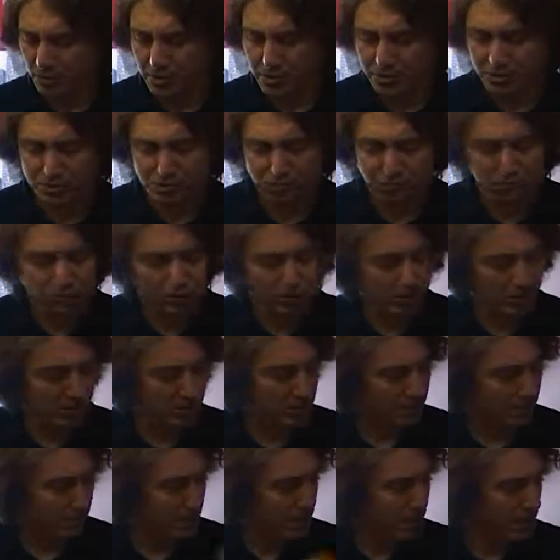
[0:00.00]
story.
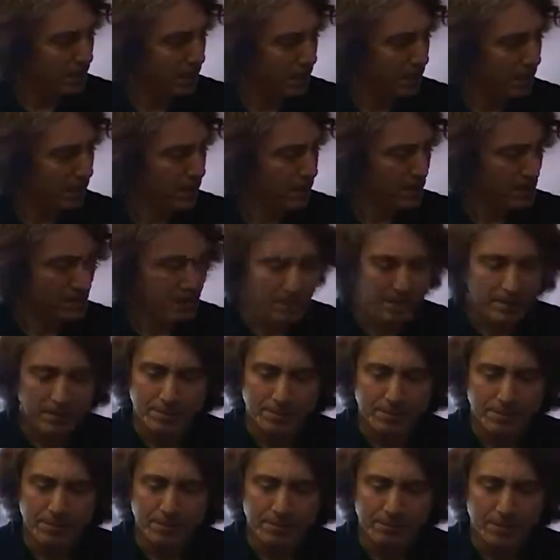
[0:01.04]

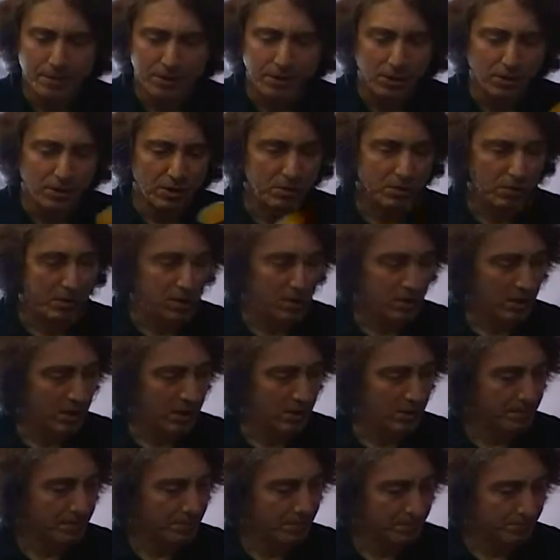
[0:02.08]
You know,
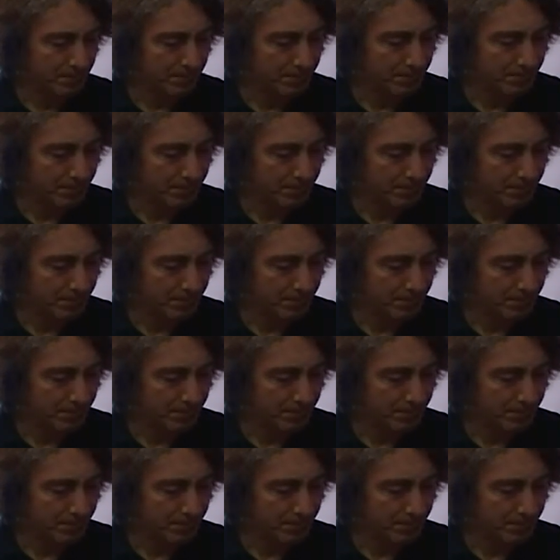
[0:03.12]
um,